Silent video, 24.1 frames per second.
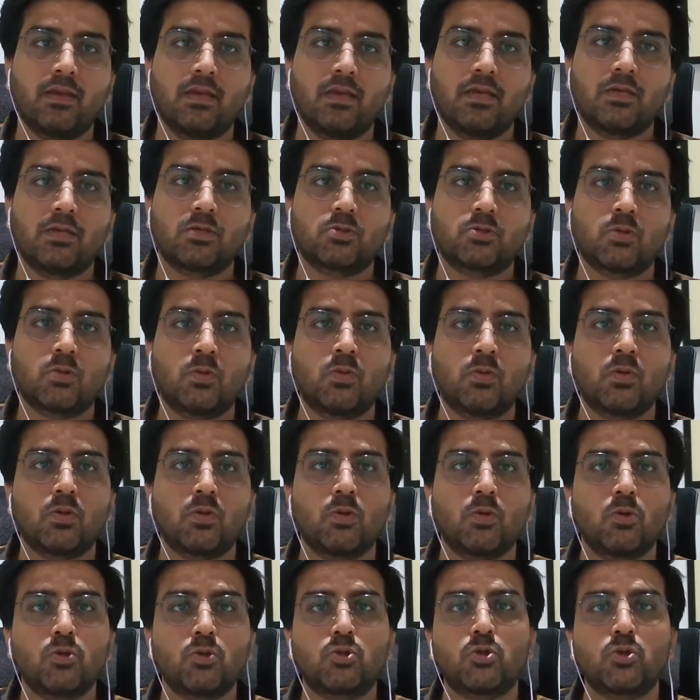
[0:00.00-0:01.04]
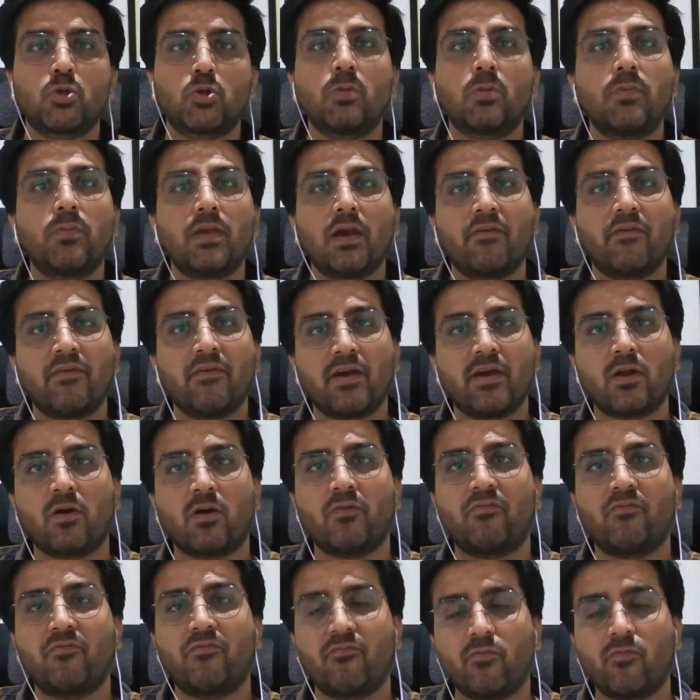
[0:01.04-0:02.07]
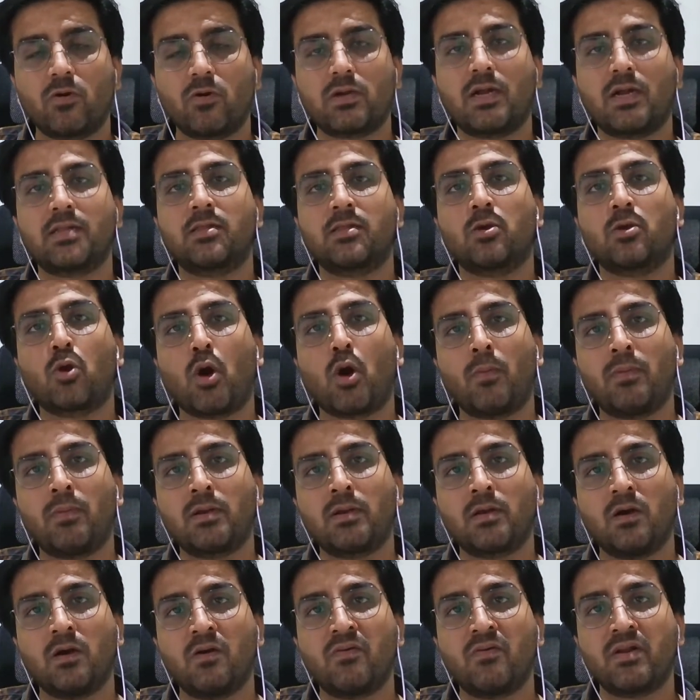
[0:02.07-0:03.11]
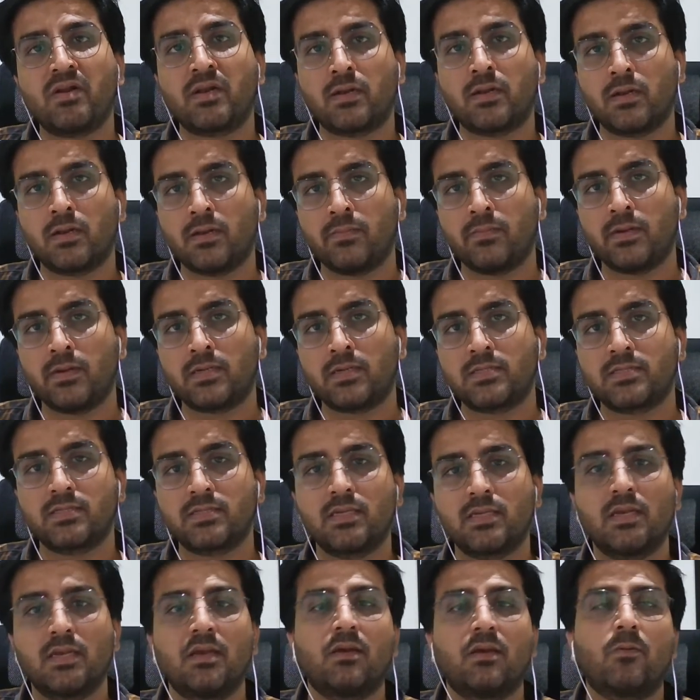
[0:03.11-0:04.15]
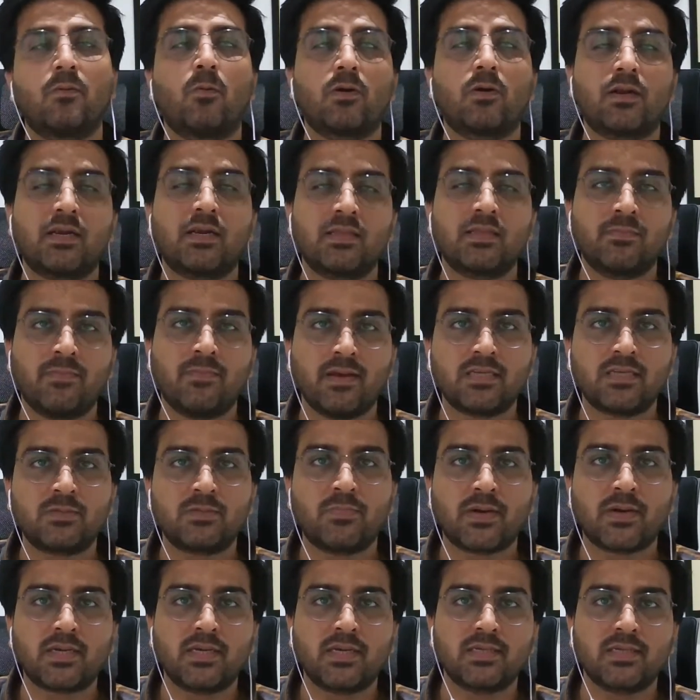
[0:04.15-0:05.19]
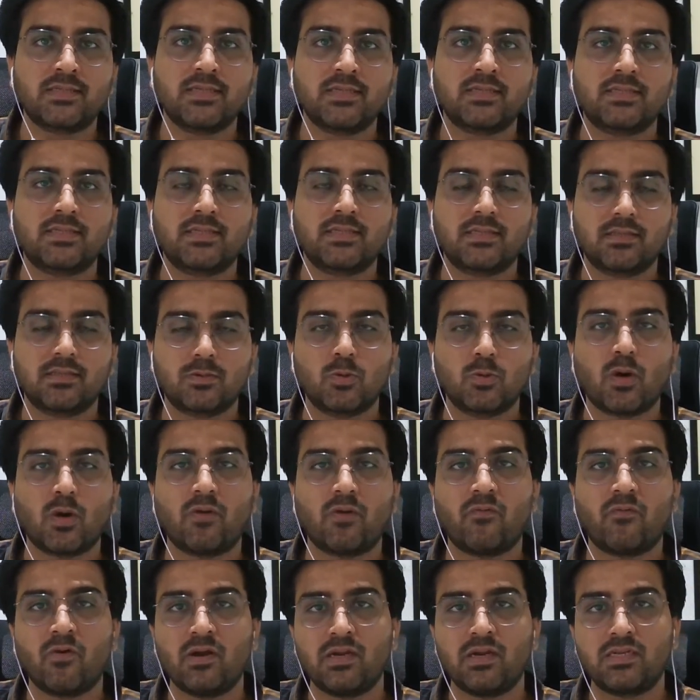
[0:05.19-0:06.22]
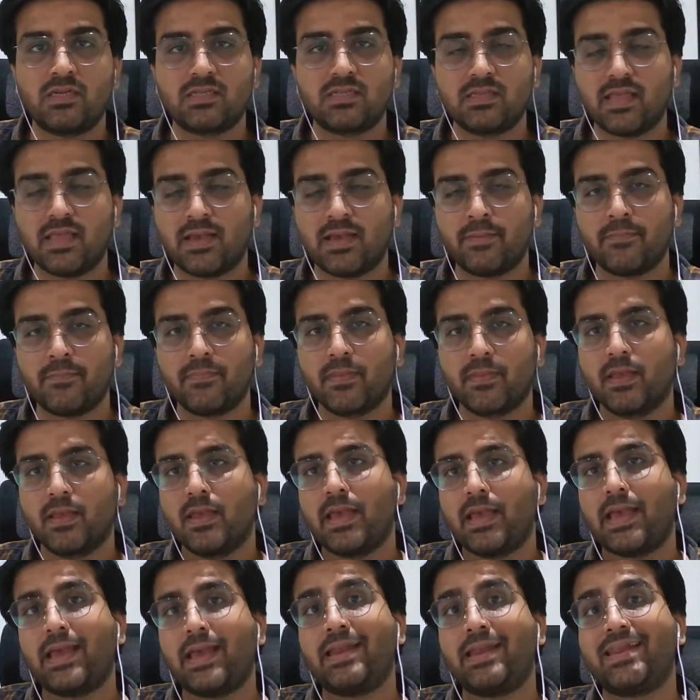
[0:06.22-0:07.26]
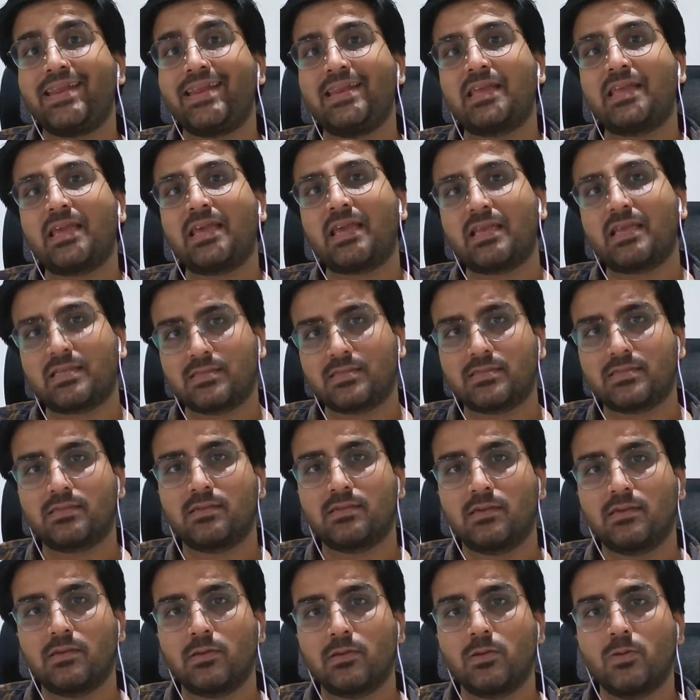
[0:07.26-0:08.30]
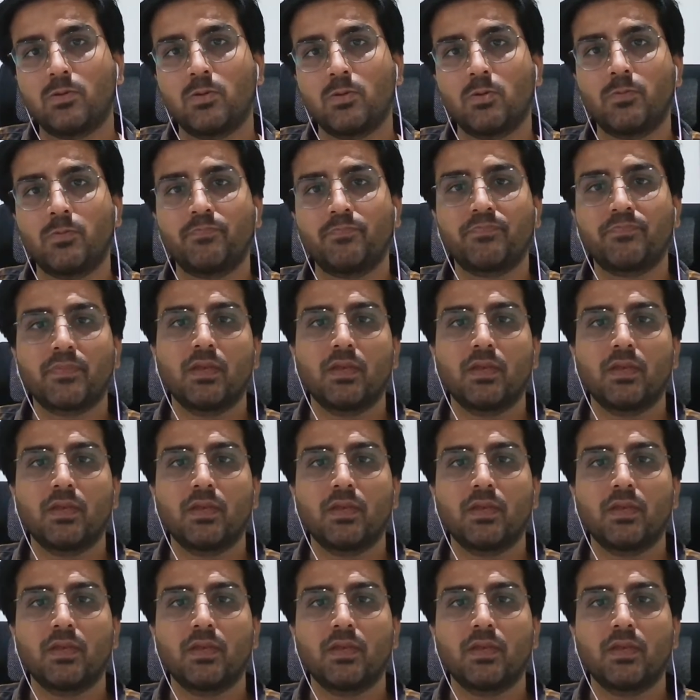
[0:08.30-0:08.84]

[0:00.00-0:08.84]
So you should be aware of what are the common governor limits, what are the best practices to avoid them, and in case you